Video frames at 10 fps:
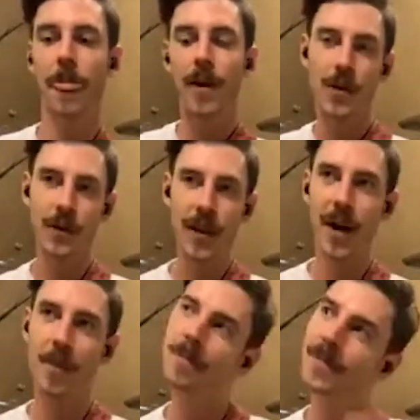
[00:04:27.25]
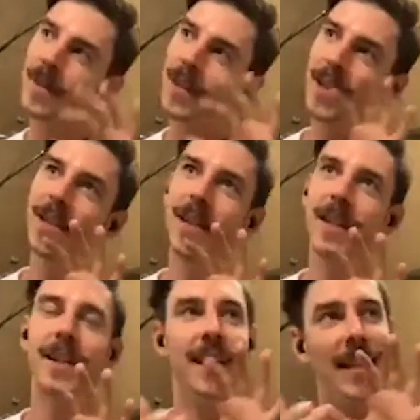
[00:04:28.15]
So now India
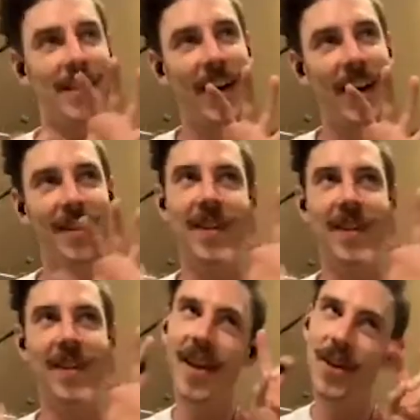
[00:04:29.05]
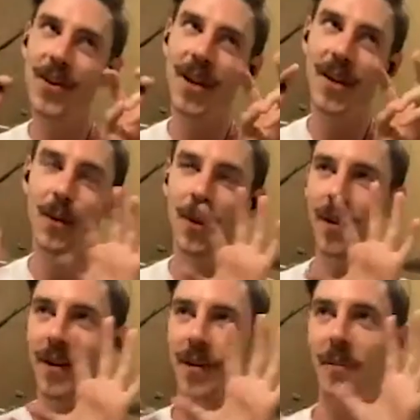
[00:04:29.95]
is on the other side of the
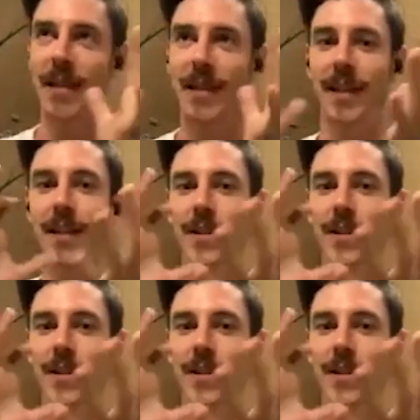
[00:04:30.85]
world, basically.